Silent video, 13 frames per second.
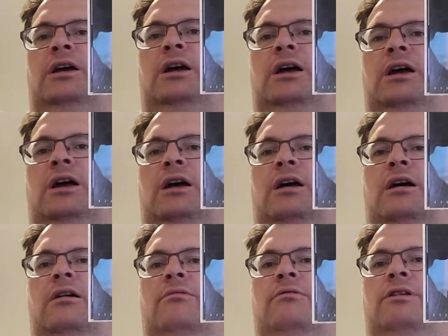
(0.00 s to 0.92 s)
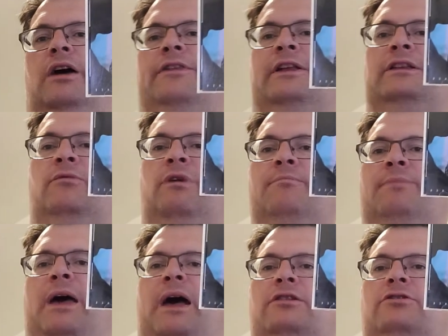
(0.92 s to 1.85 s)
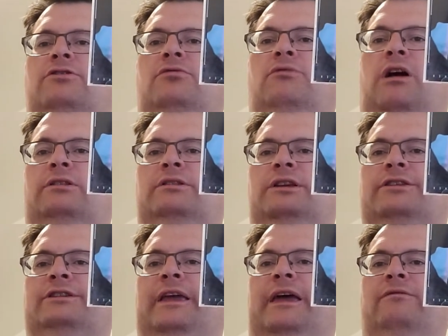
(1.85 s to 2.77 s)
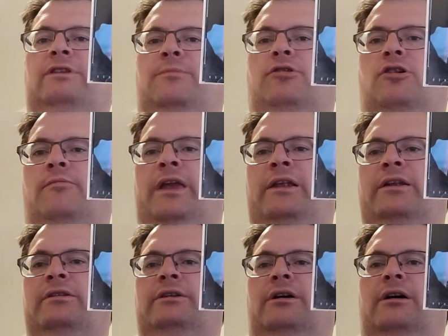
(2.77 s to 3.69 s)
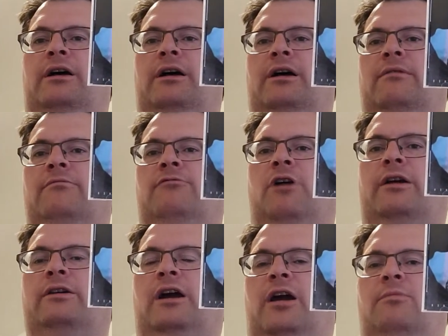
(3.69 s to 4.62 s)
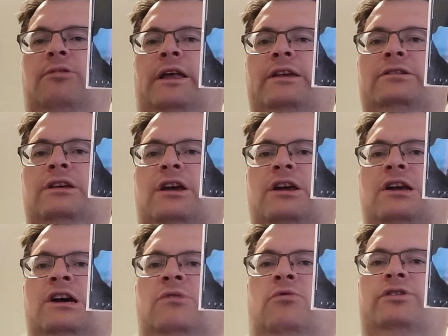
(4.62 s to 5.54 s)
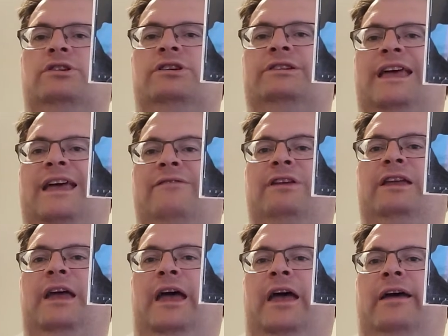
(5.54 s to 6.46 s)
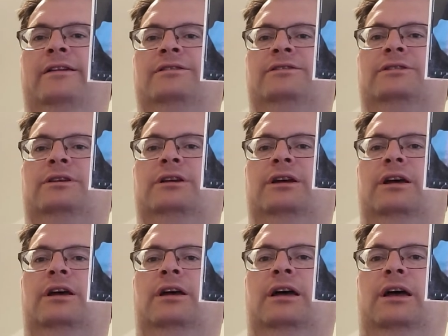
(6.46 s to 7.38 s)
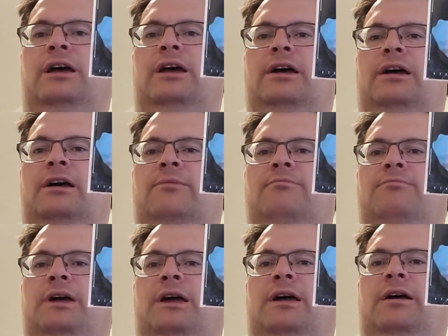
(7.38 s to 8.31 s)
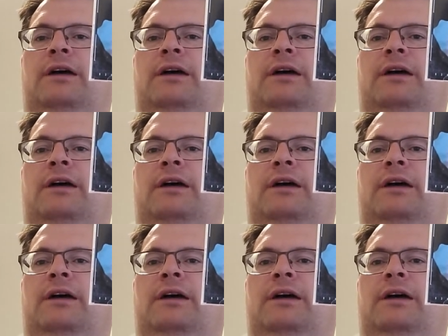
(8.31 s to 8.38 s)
Uh, I think they went back to what the sound that permeated uh, rock and hard place wasn't as heavy as um, uh,